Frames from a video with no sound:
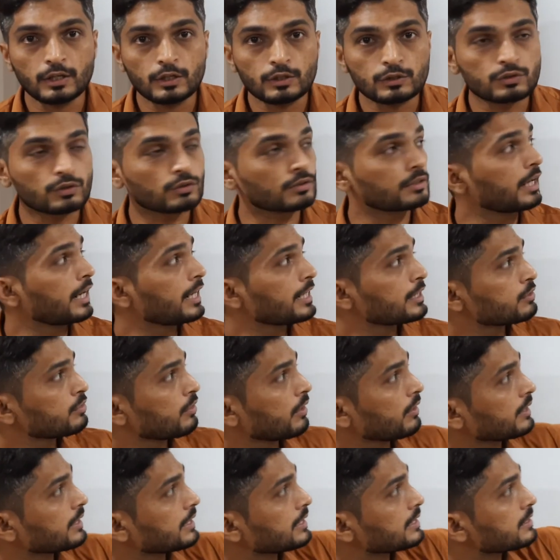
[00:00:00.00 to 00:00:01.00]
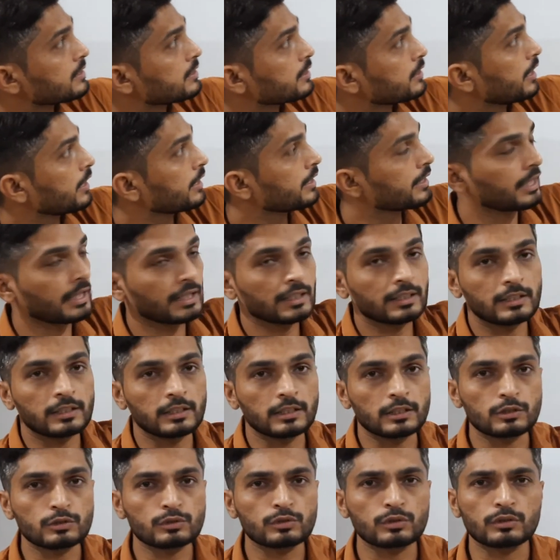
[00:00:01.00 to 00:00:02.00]
So that's why I considered 10
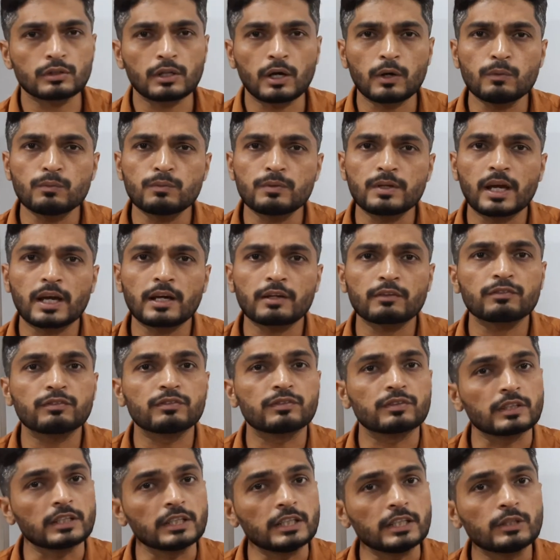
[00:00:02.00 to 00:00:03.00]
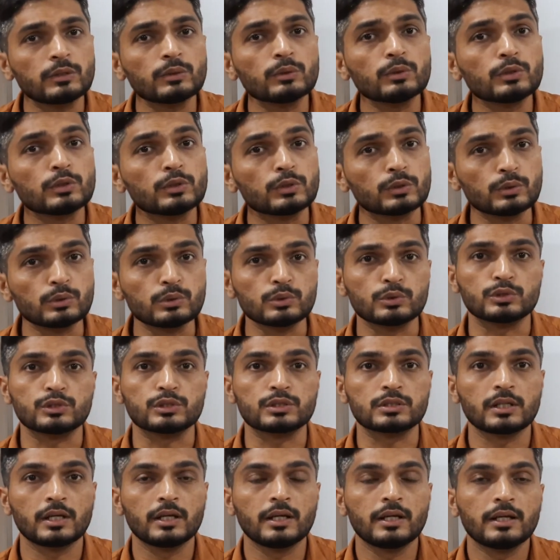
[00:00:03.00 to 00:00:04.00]
here. So now we are free to
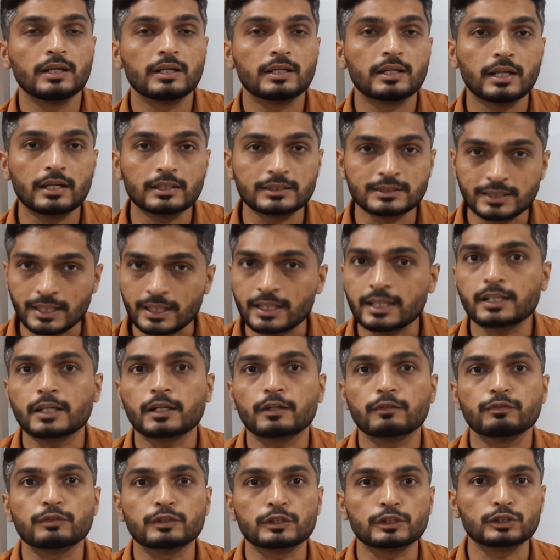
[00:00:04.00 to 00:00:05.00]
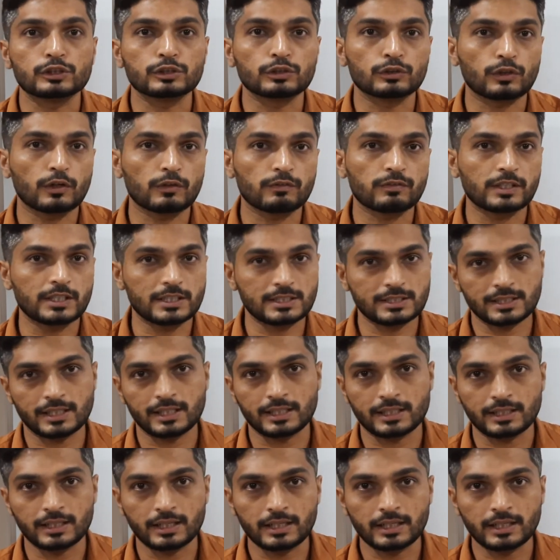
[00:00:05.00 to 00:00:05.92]
use the second definition of xn.